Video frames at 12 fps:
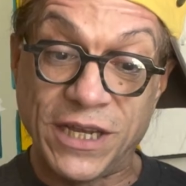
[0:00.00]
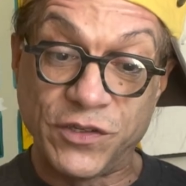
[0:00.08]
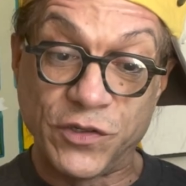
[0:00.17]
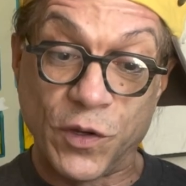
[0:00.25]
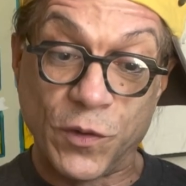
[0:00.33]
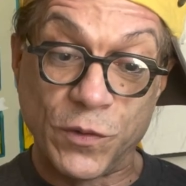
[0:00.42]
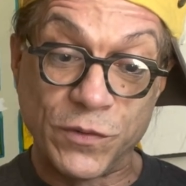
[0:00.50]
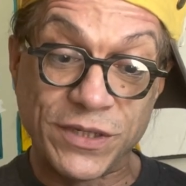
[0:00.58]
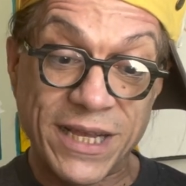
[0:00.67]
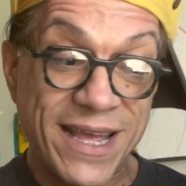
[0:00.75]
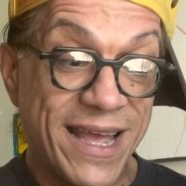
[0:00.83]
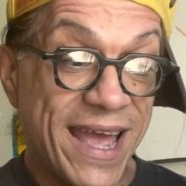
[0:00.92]
Joes,
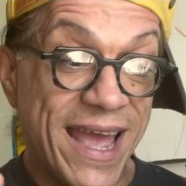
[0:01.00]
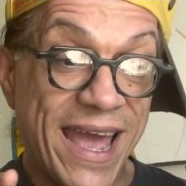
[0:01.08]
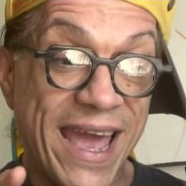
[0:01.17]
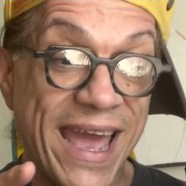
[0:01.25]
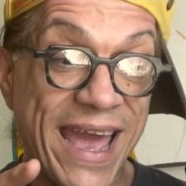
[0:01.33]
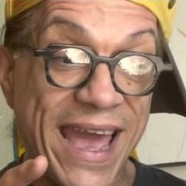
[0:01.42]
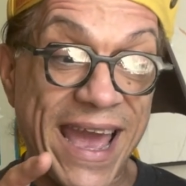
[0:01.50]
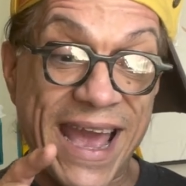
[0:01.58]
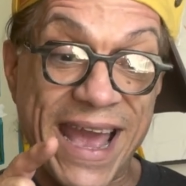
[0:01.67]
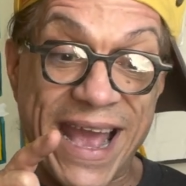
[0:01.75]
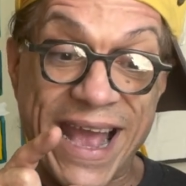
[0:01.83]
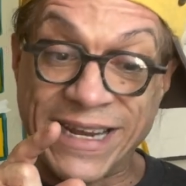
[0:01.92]

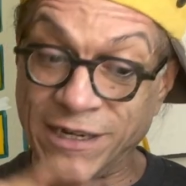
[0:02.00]
and